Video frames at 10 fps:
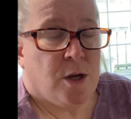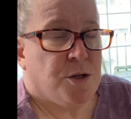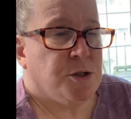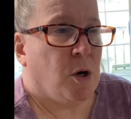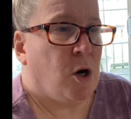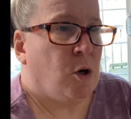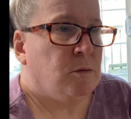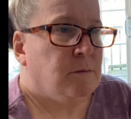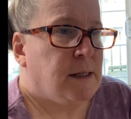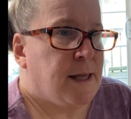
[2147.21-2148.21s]
So
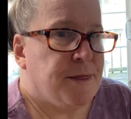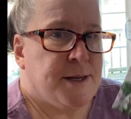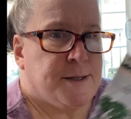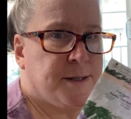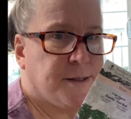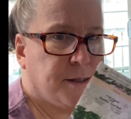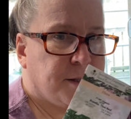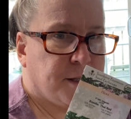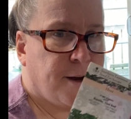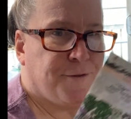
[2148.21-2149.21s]
this is the
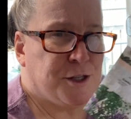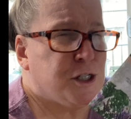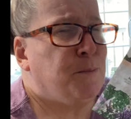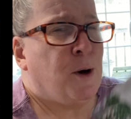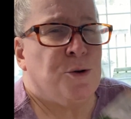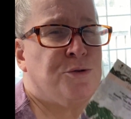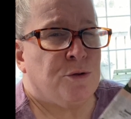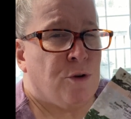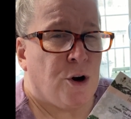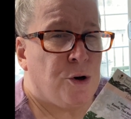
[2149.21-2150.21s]
stuff that's supposed to
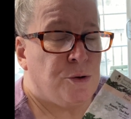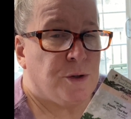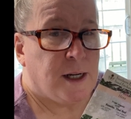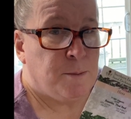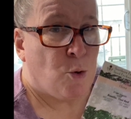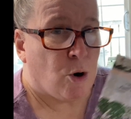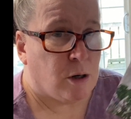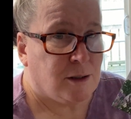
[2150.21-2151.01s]
grow in more,